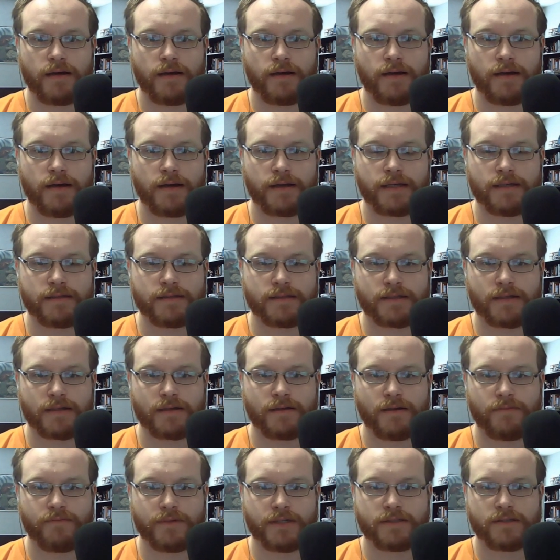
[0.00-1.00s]
against
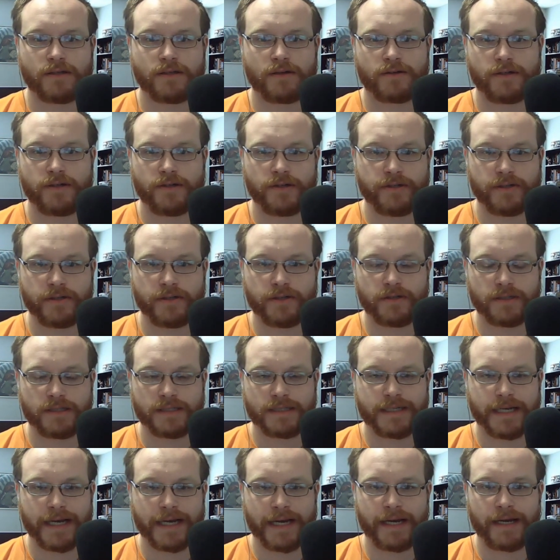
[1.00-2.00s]
Columbus on New
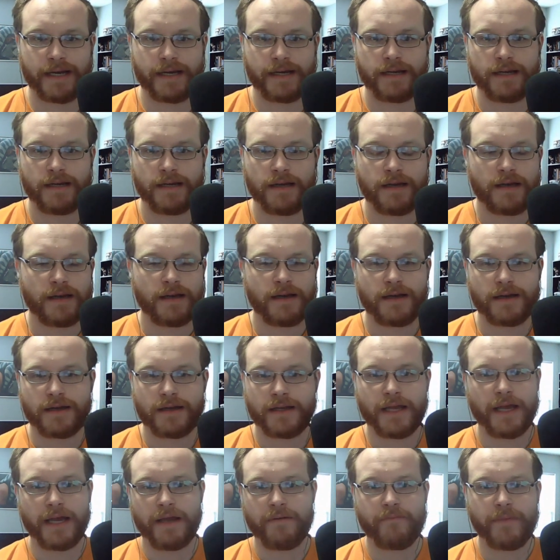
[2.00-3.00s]
Year's Day,
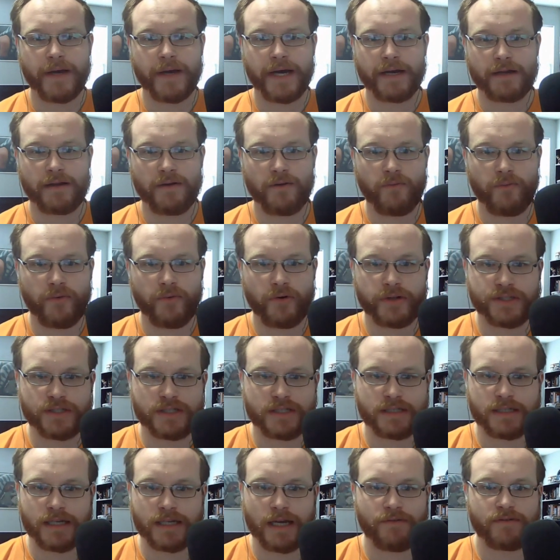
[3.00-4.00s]
came back and won
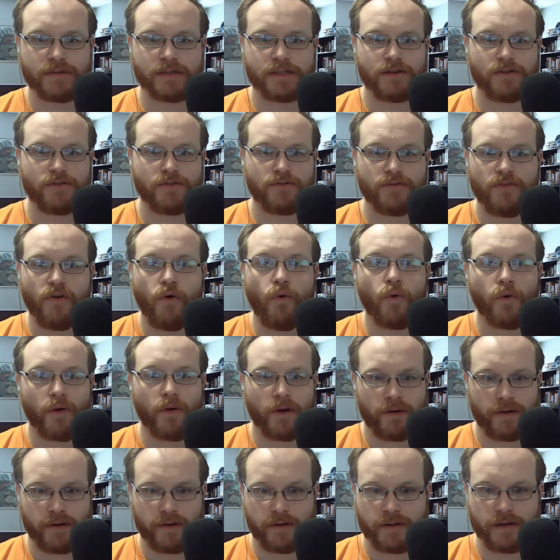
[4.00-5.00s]
7-4.
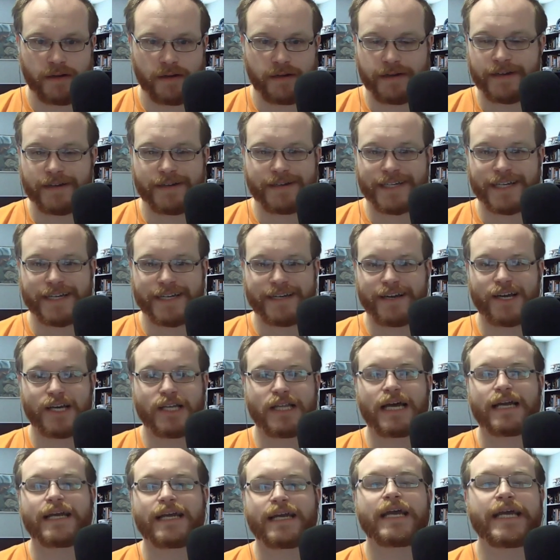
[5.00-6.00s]
You know,
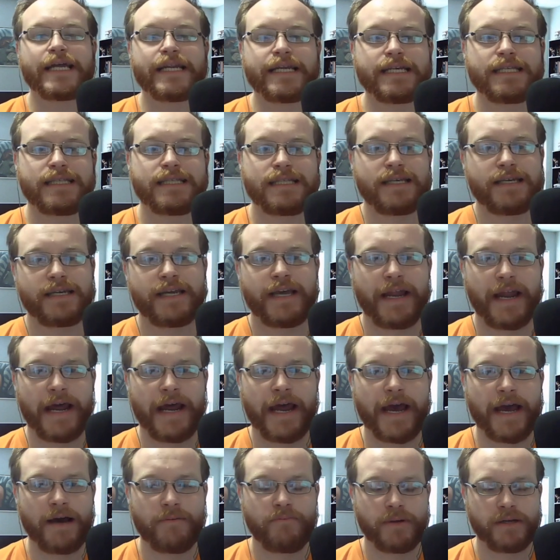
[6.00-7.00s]
like, anything can
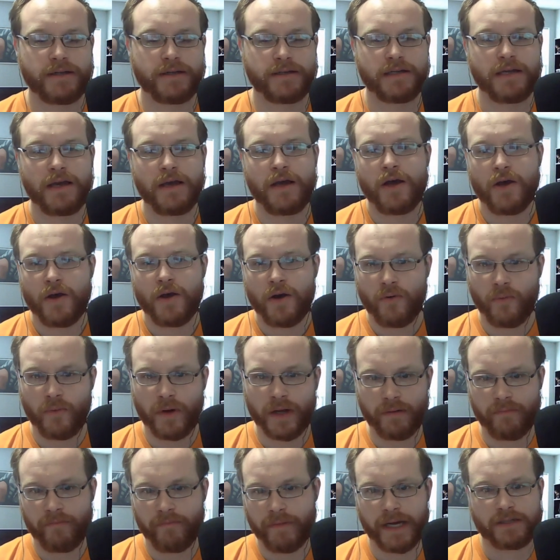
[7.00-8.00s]
happen
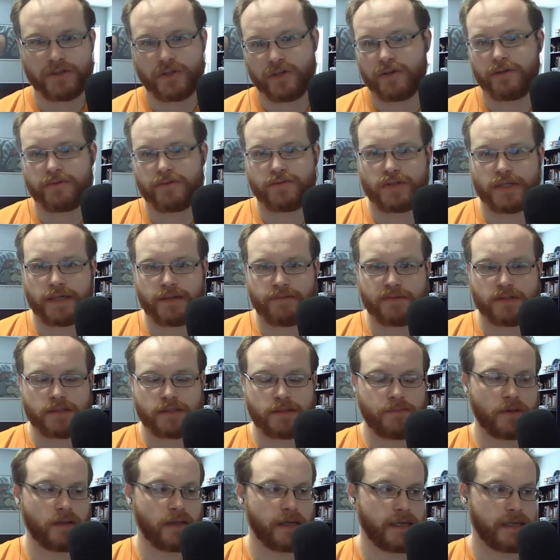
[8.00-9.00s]
when Metro teams
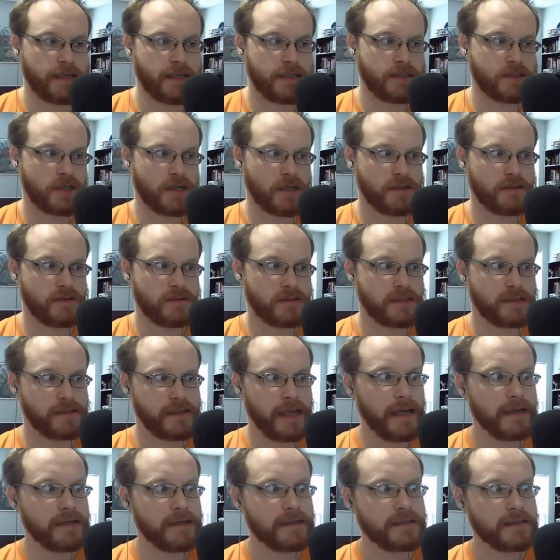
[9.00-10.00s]
play each other. So
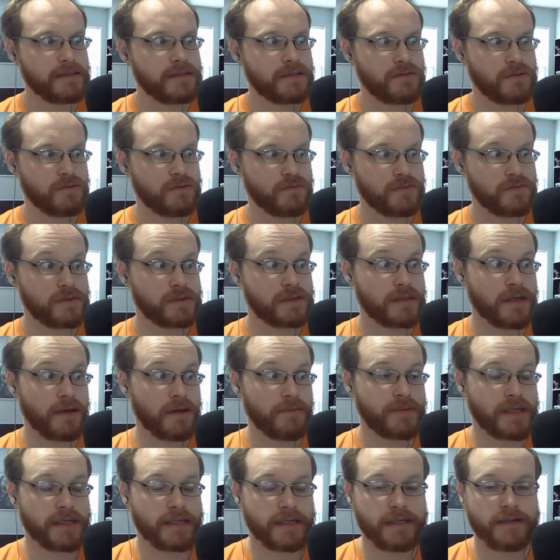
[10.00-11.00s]
that is
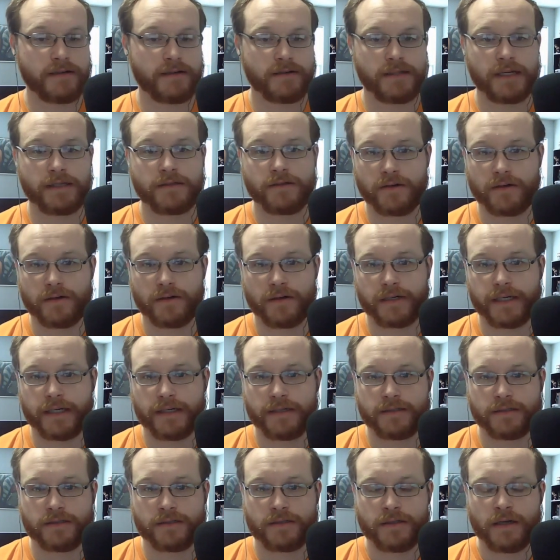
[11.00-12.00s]
something here that the
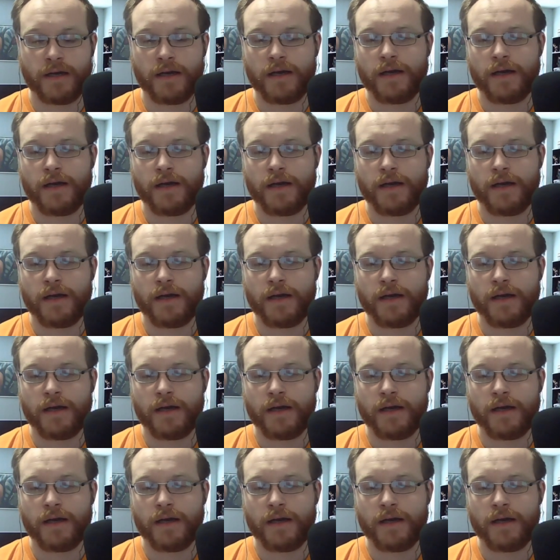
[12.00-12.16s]
Hurricanes